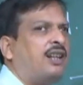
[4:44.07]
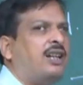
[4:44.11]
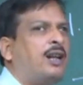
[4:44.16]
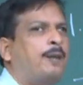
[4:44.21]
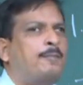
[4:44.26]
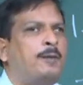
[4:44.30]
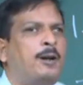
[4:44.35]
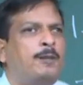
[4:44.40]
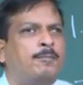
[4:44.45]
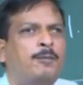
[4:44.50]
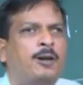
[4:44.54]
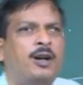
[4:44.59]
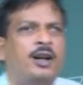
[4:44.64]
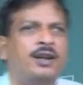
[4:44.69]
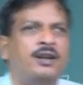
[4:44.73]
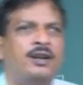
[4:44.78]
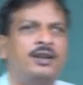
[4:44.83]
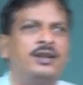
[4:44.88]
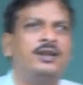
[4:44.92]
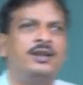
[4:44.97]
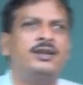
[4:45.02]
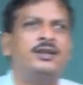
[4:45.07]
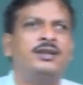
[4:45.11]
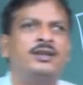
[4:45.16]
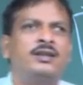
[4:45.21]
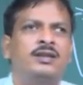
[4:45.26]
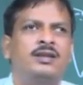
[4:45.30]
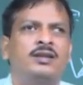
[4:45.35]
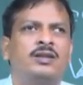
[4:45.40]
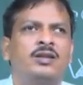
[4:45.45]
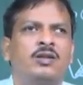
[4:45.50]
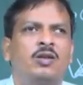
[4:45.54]
the paper,
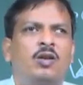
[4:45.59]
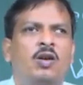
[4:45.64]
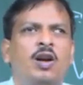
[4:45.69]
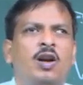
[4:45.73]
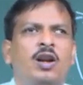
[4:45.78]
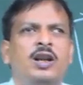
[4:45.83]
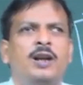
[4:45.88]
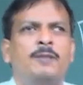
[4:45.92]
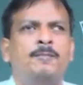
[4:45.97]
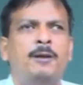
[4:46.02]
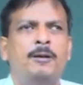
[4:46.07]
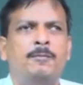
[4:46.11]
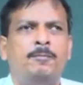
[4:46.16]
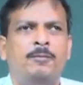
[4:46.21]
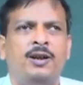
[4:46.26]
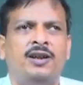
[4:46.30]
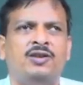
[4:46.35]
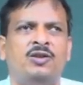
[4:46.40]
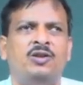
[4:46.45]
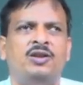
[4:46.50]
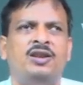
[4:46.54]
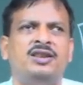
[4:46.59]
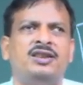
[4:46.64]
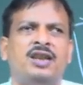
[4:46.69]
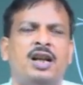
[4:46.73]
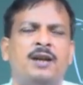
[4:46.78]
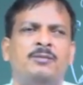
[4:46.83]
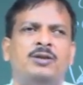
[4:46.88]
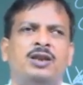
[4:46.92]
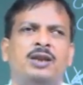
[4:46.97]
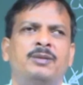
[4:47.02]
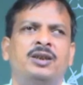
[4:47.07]
all the papers on
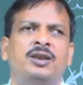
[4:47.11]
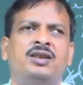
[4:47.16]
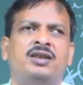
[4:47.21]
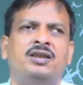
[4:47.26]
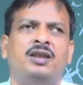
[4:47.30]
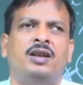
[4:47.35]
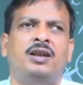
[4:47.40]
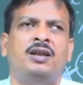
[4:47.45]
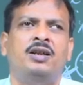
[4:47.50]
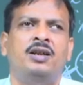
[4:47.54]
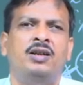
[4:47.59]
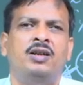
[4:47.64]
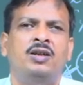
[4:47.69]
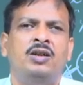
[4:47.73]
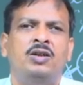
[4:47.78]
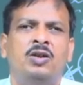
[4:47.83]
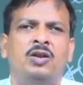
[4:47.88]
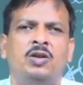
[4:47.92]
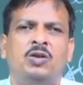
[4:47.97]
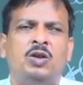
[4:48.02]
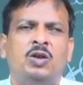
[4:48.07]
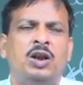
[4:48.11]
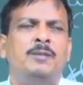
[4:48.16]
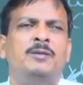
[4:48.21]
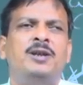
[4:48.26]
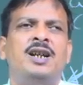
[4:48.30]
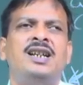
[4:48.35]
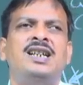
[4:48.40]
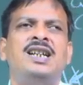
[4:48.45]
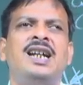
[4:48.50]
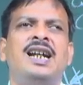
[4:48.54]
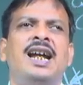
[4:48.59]
some semester. So, if
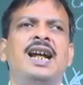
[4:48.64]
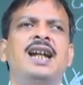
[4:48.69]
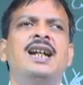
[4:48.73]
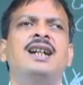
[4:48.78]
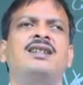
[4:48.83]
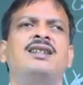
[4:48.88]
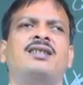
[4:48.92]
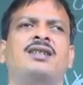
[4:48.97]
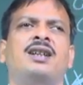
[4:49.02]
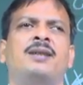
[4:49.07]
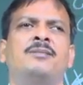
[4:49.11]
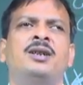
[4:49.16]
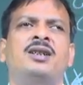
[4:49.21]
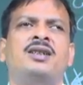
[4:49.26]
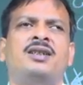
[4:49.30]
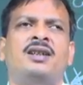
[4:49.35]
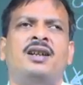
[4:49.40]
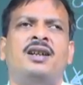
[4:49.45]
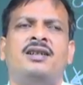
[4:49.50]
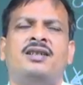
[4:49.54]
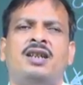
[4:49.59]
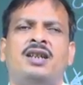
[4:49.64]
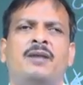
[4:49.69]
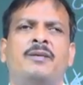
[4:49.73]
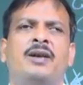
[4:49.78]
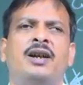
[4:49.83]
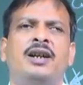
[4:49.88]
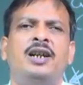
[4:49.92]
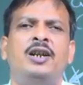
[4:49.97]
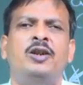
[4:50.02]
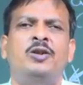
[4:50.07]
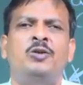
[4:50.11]
there is a 8 semester,
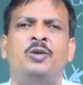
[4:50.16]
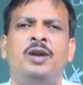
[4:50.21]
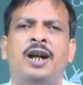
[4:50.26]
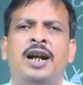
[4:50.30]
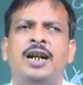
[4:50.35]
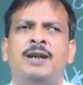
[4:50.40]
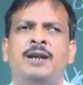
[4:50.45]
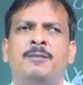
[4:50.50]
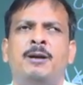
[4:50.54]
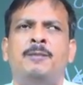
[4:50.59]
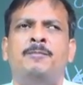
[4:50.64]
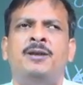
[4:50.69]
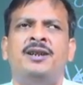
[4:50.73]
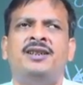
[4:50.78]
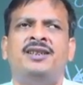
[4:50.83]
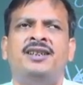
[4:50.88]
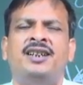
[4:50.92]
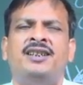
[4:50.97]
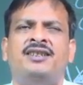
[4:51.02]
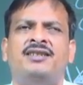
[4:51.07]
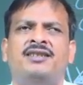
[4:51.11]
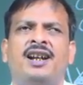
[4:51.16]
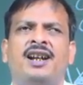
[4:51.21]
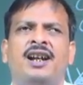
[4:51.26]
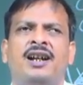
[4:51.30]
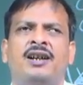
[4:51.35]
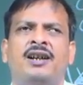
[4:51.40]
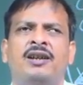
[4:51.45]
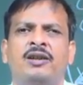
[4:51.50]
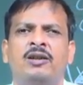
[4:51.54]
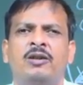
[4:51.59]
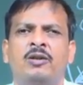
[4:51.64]
7 into 8, 56 days,
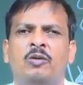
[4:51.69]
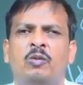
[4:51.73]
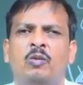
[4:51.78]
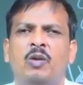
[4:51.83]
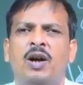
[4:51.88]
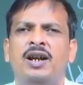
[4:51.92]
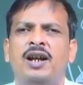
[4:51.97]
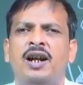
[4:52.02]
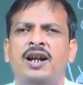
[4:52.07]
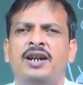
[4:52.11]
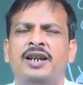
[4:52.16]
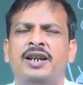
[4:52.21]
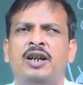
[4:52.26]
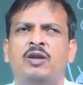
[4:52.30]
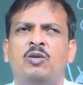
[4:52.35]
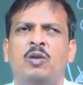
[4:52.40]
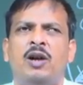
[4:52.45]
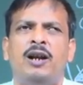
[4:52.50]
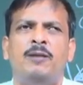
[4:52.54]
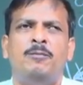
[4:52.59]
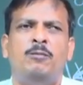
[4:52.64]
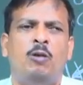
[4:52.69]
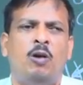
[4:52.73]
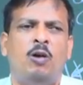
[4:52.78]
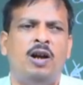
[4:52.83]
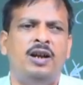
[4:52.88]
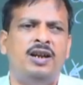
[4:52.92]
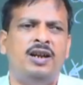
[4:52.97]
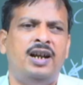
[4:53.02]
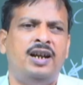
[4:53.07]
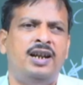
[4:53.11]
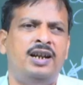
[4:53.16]
why I require a
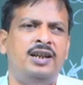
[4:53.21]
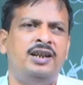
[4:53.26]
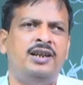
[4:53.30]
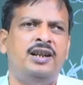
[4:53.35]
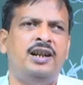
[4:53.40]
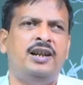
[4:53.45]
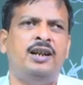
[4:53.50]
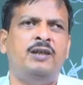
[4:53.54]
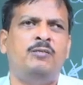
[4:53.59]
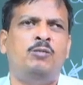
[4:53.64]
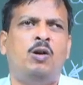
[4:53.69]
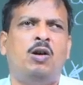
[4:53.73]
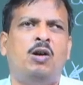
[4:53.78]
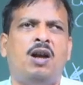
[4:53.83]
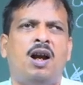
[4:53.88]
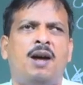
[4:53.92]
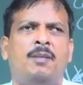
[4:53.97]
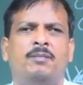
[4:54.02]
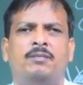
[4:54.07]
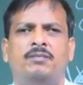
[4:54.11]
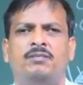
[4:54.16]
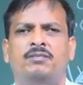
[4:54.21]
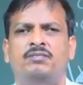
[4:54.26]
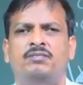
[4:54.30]
4-year engineering program?